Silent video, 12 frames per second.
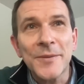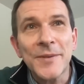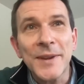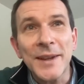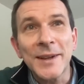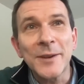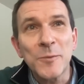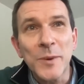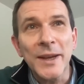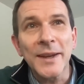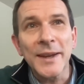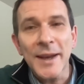feel if
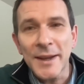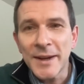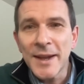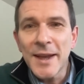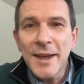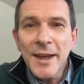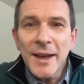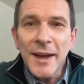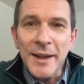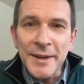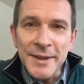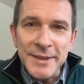we can get
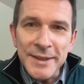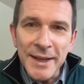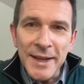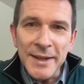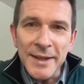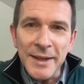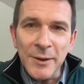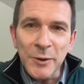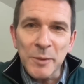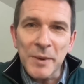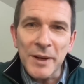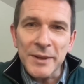understanding
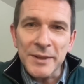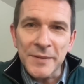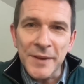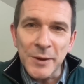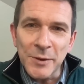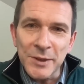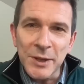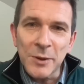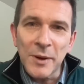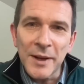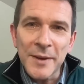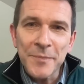on the part of those
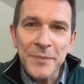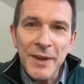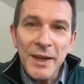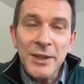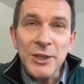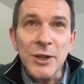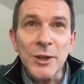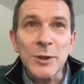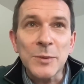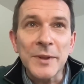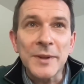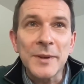who are
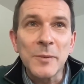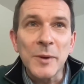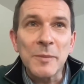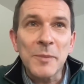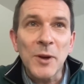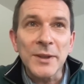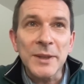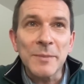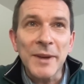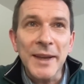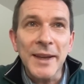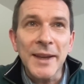charged with
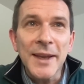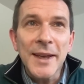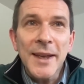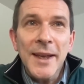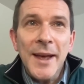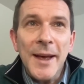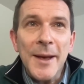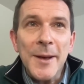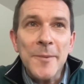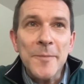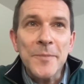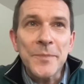policy making,
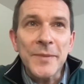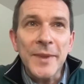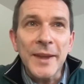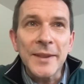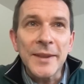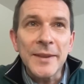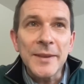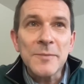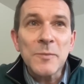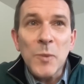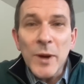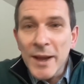
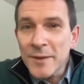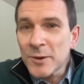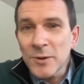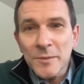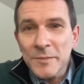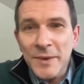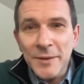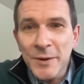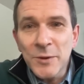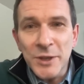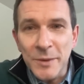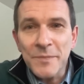then we have got a
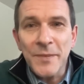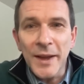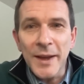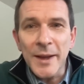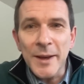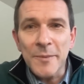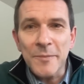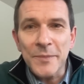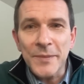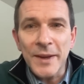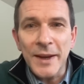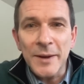future,
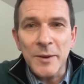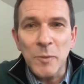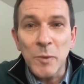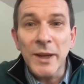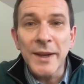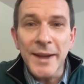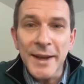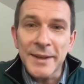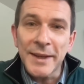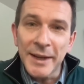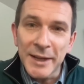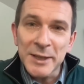and we can
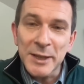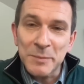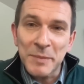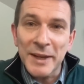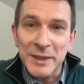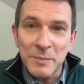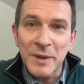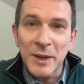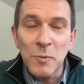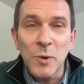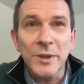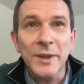get the NHS back to
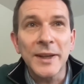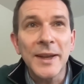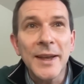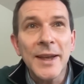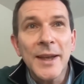being what it